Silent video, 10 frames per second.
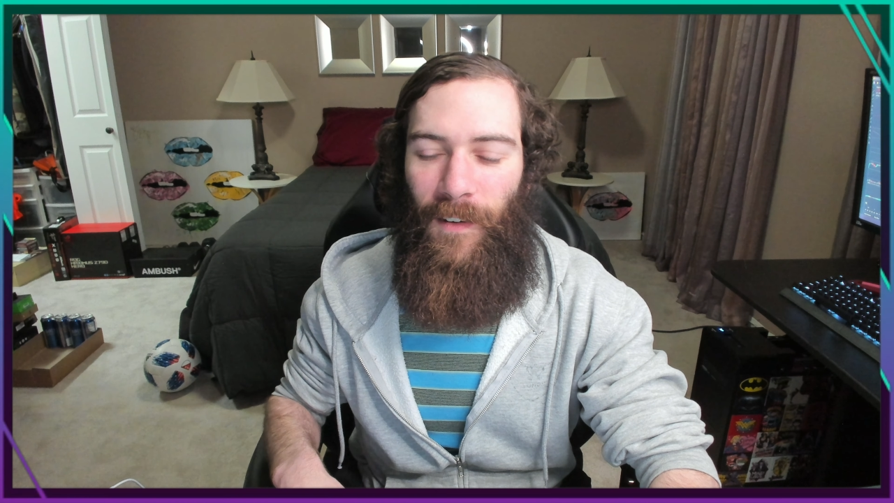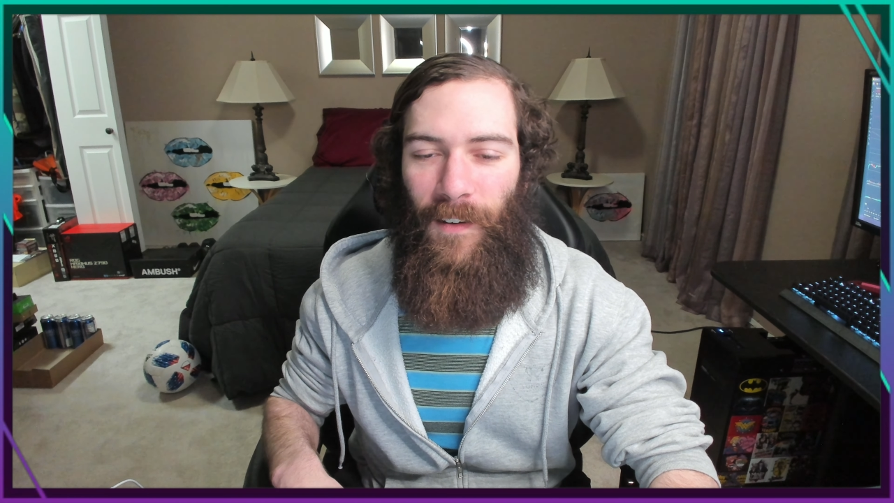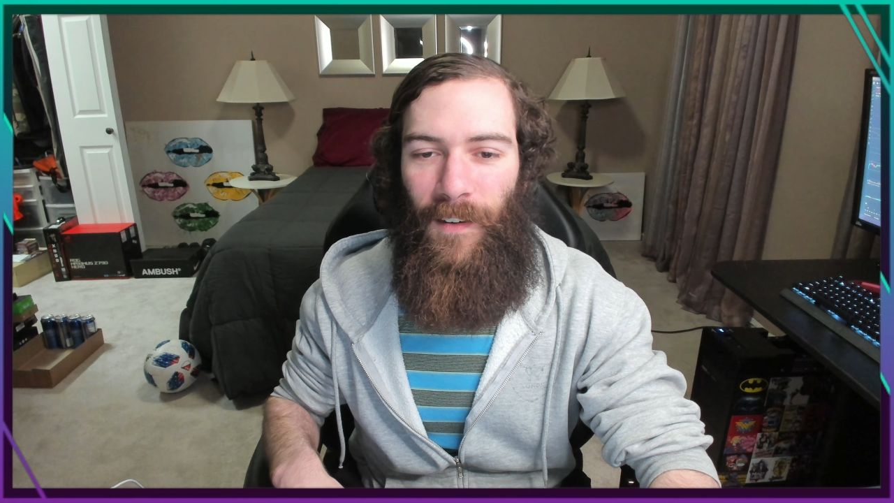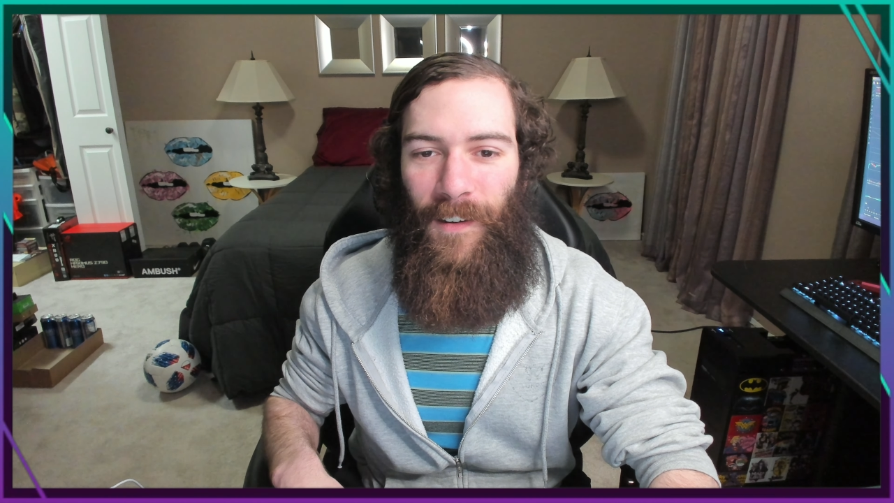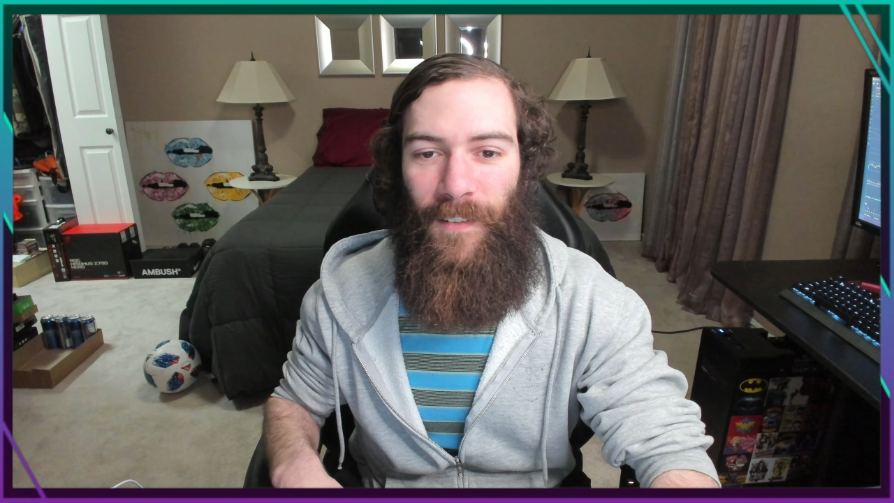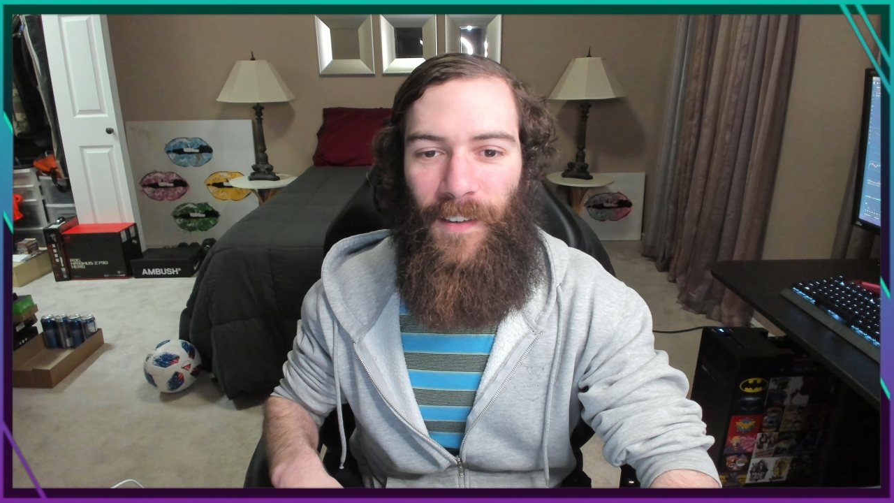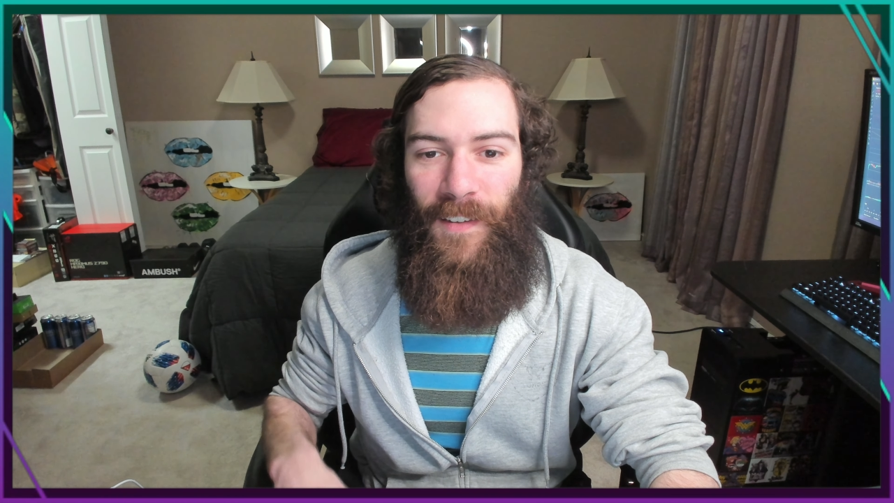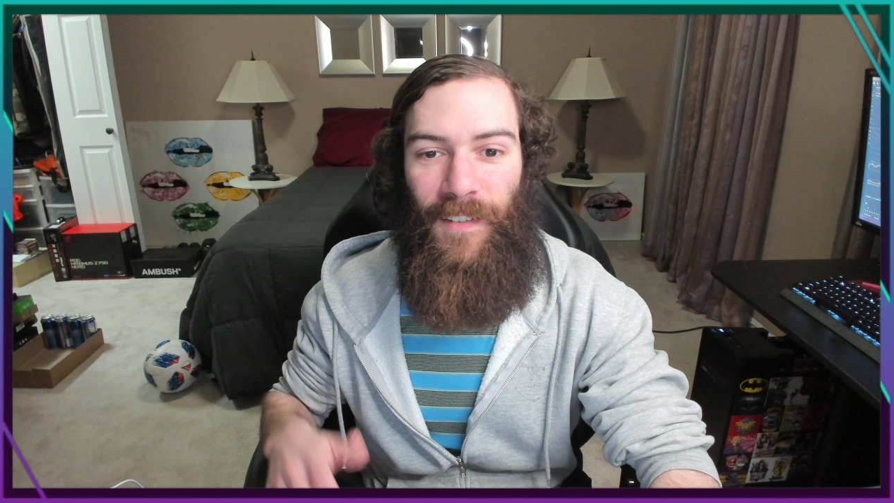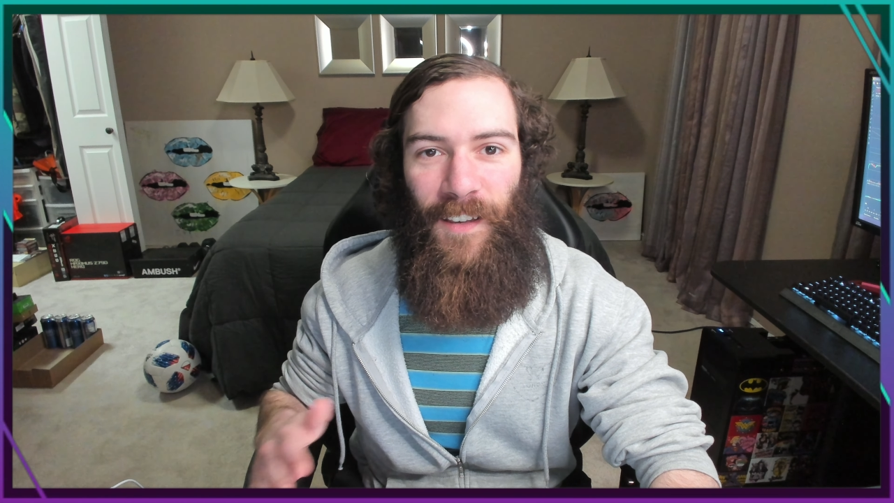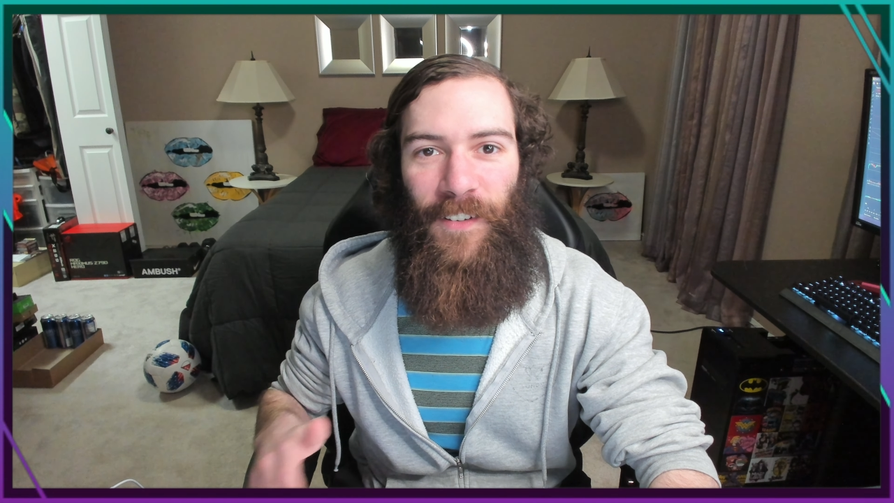Uh, stay
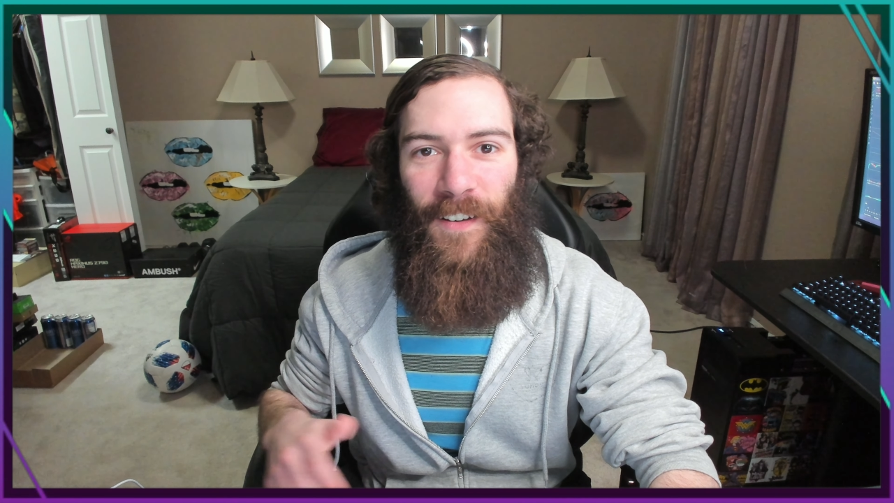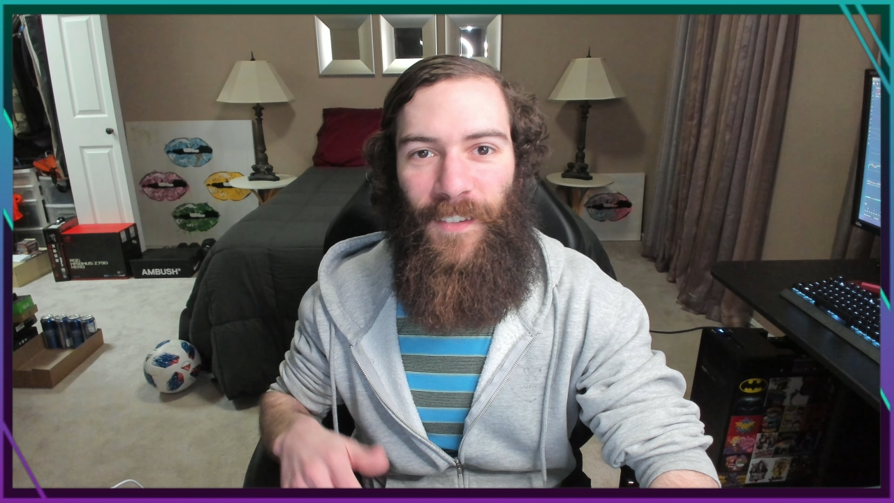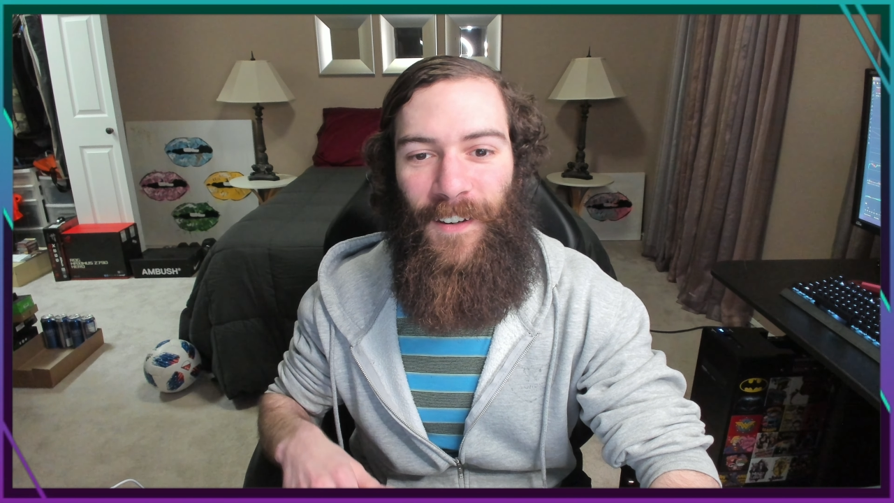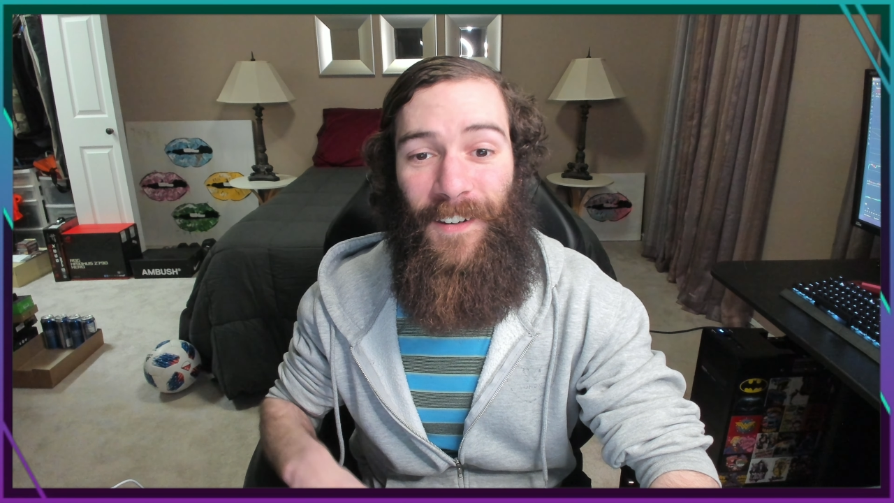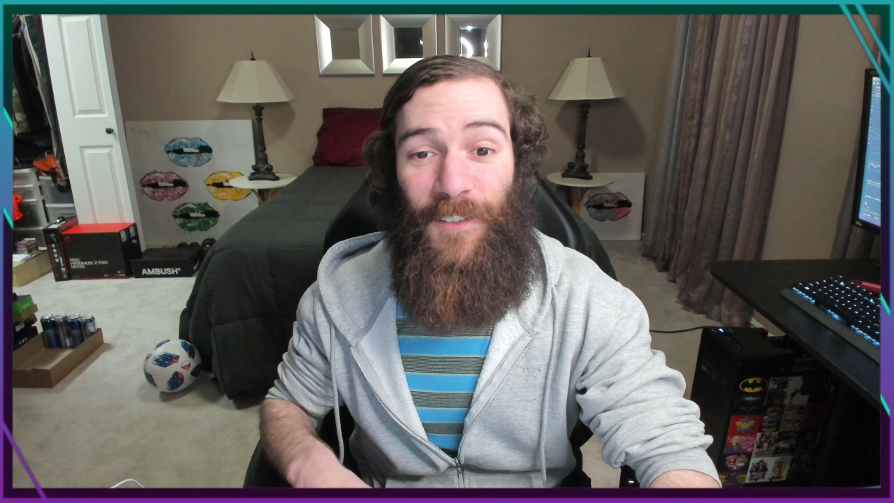safe out there.